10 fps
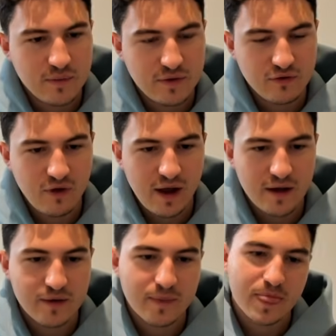We
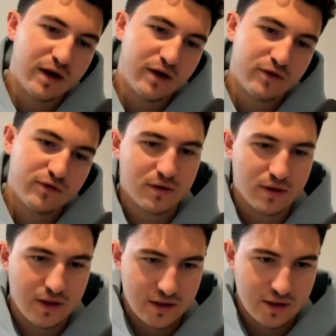track shares or
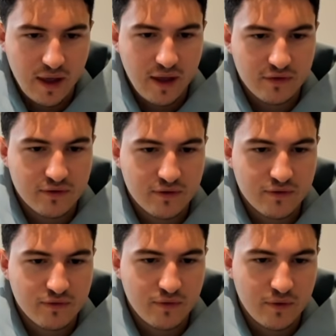like ask
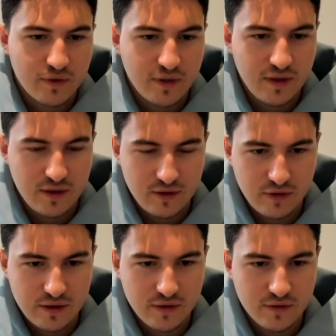for the
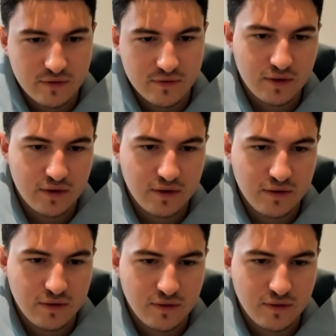creators or the